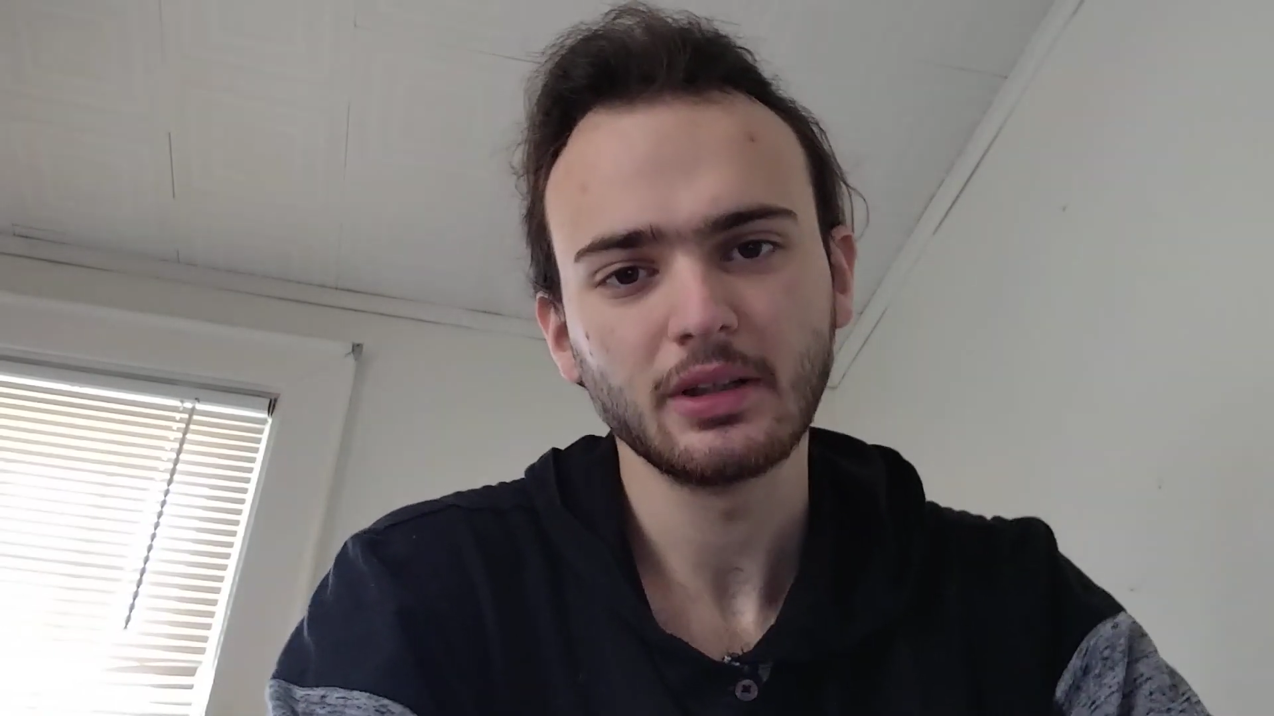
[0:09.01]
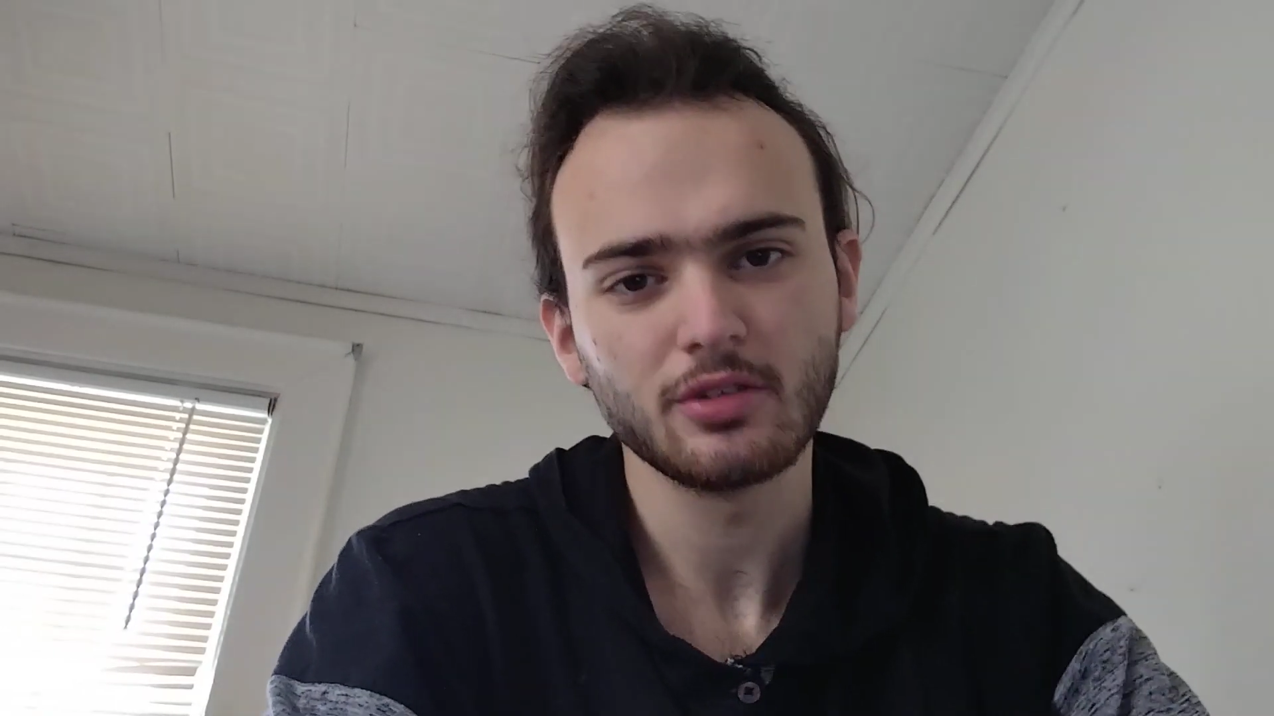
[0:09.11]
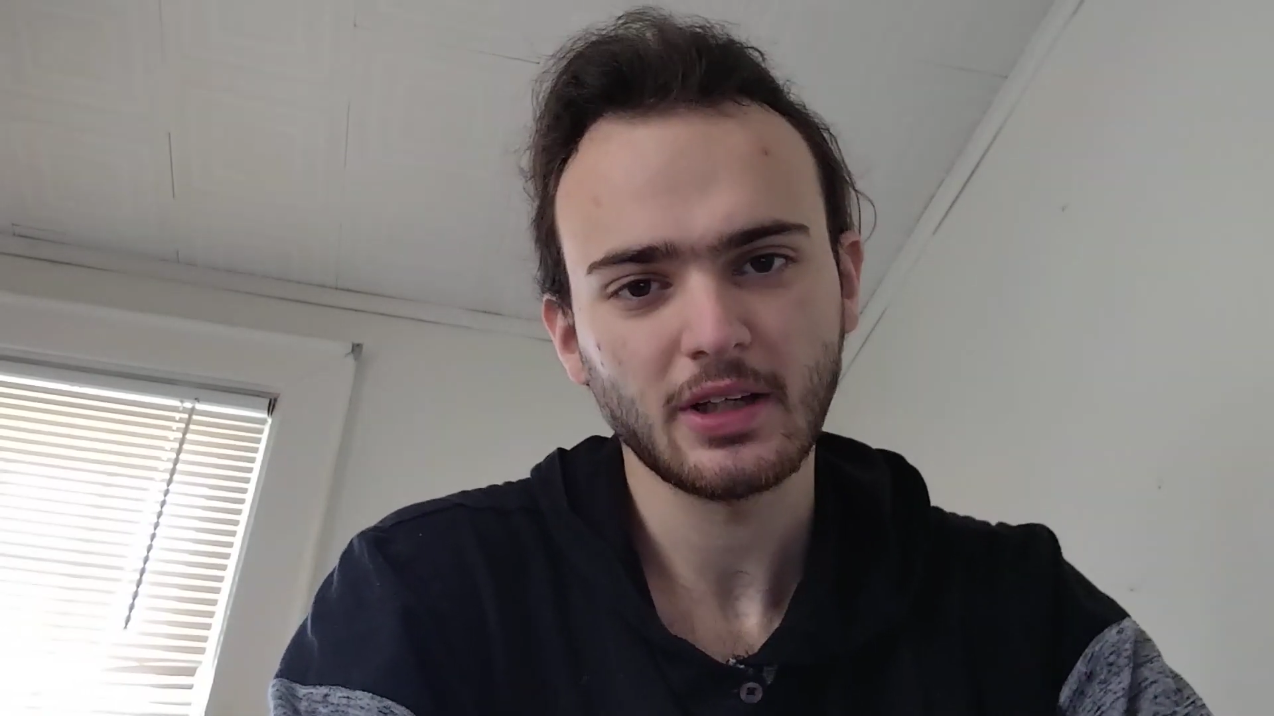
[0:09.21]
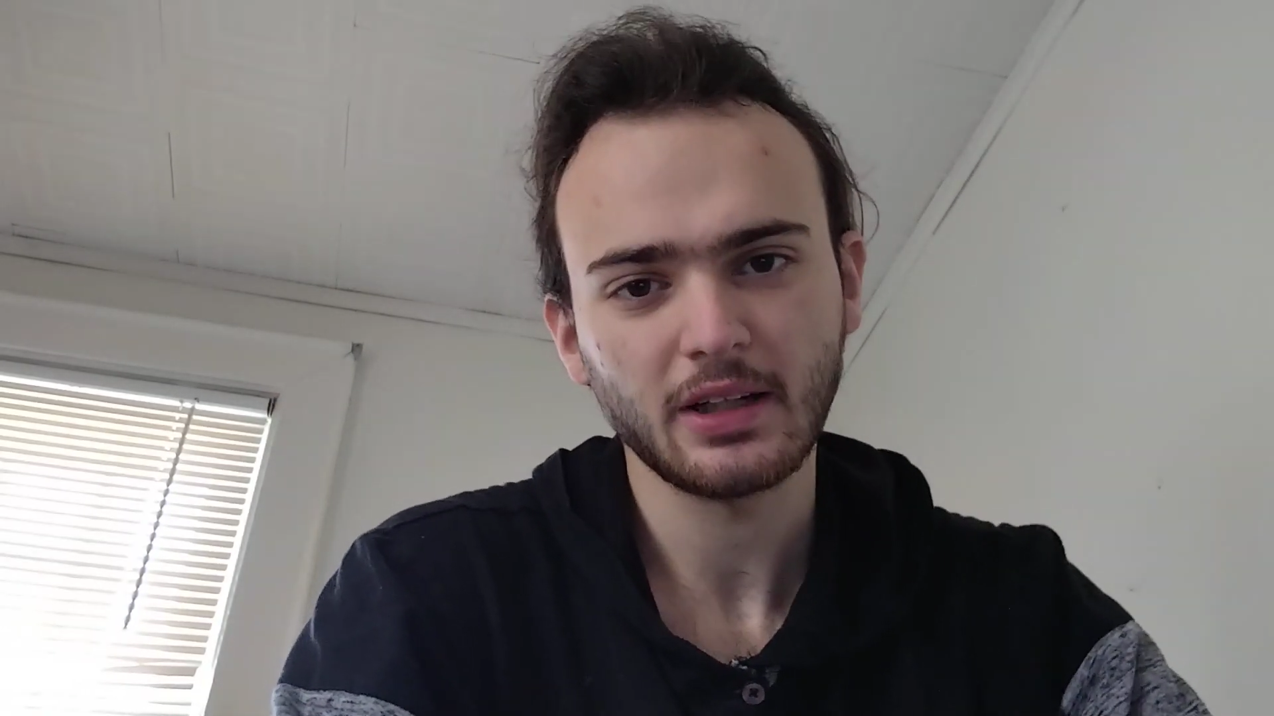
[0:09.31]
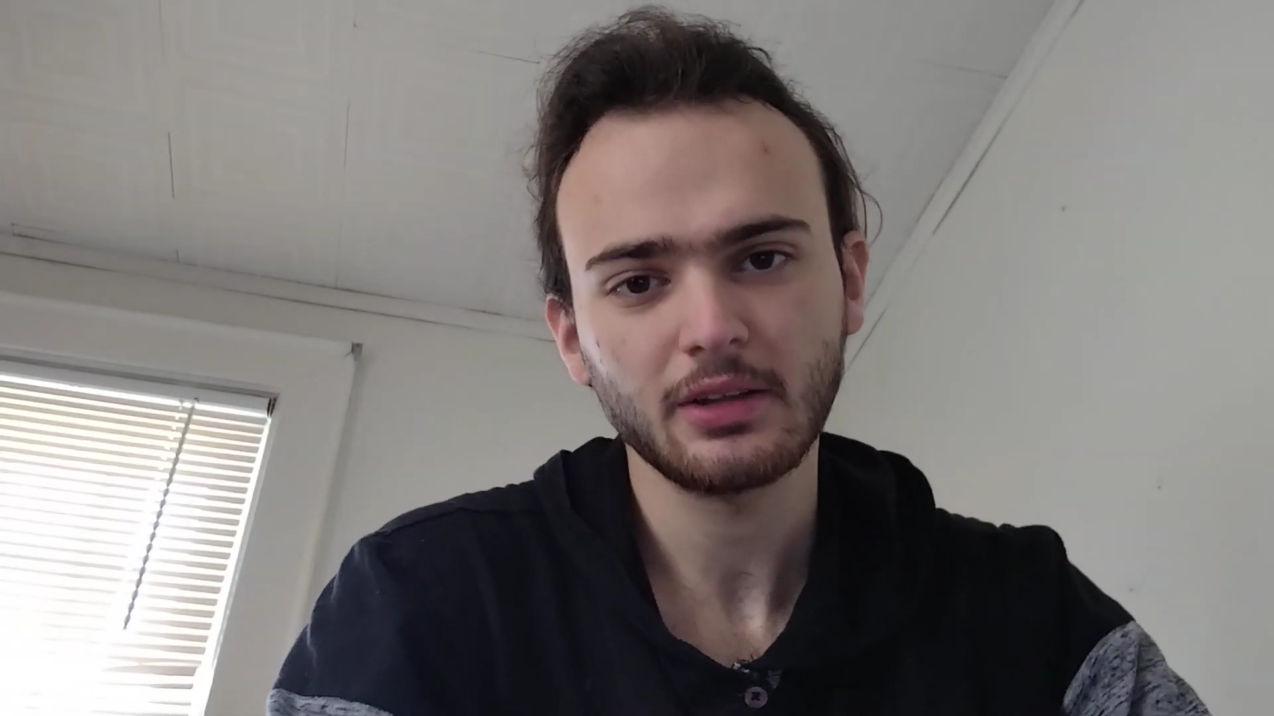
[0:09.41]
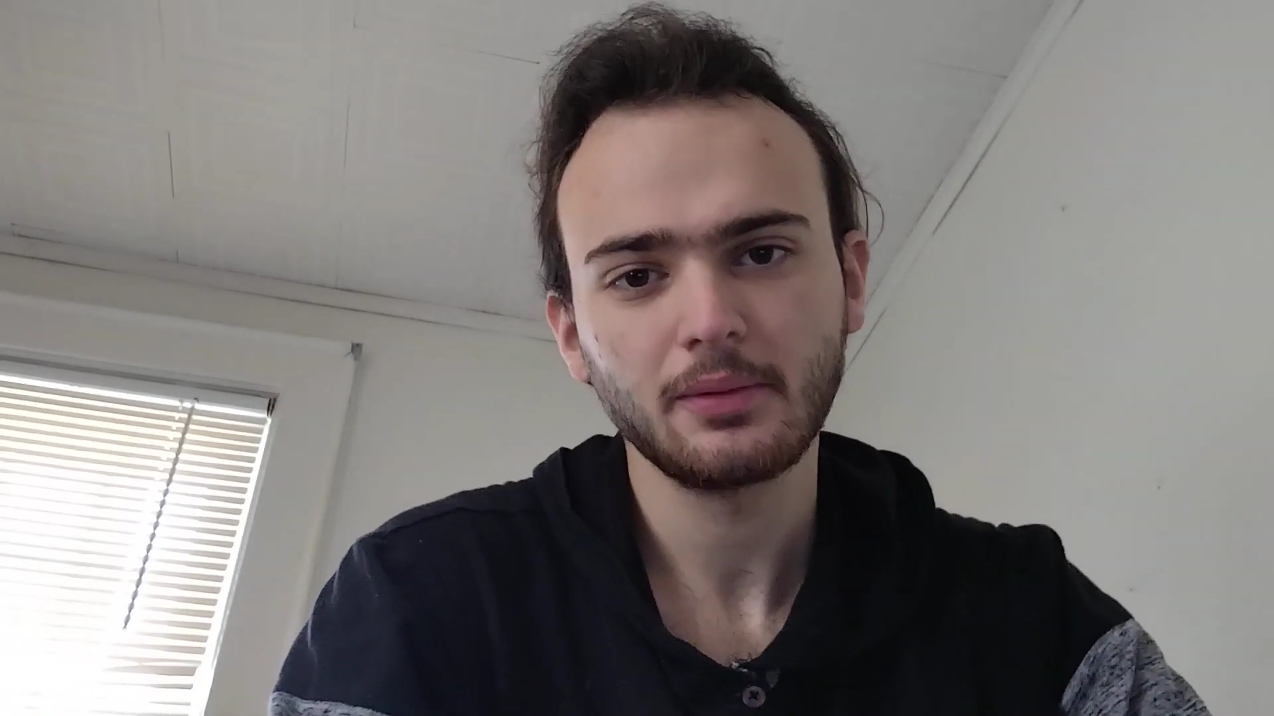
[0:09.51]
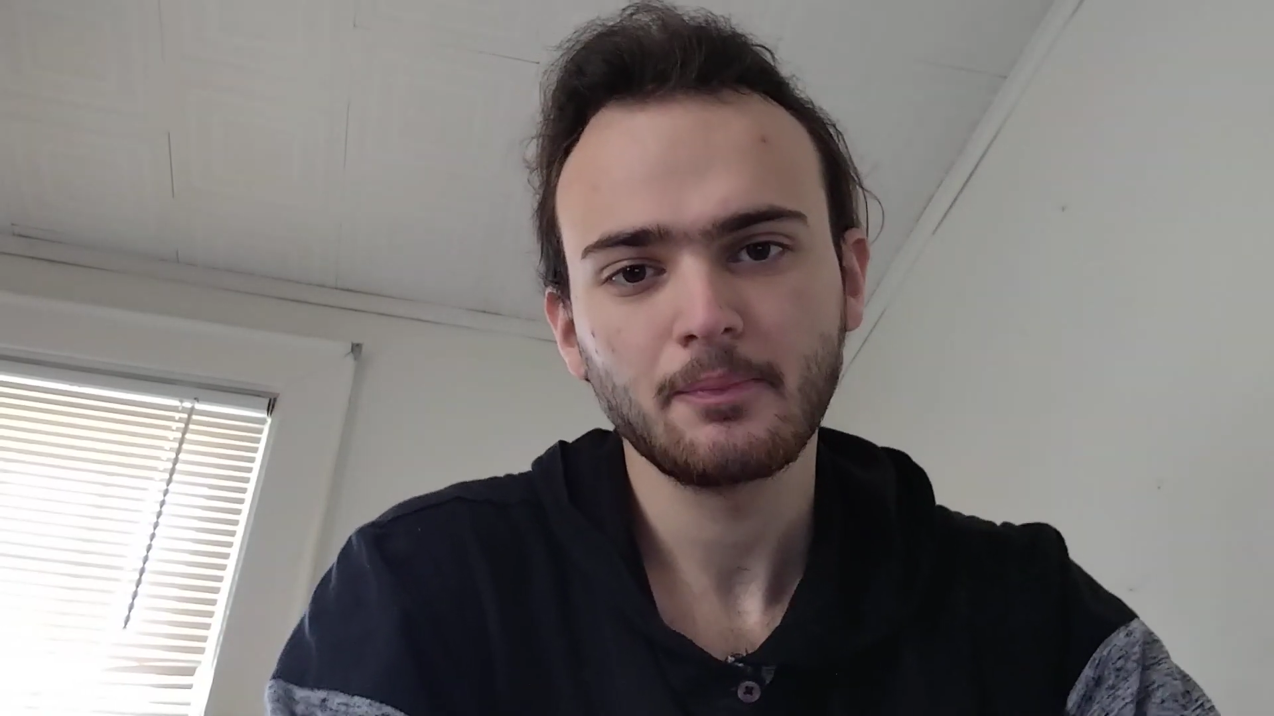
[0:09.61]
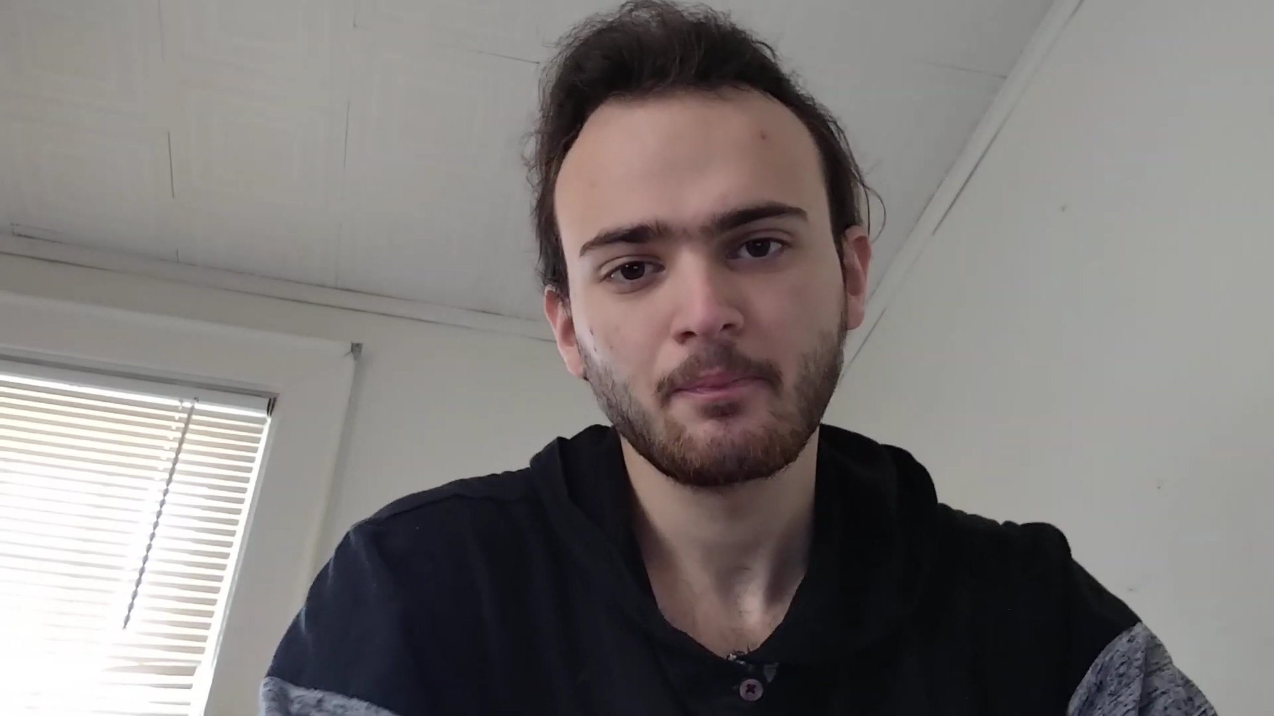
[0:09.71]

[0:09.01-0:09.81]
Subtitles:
exact.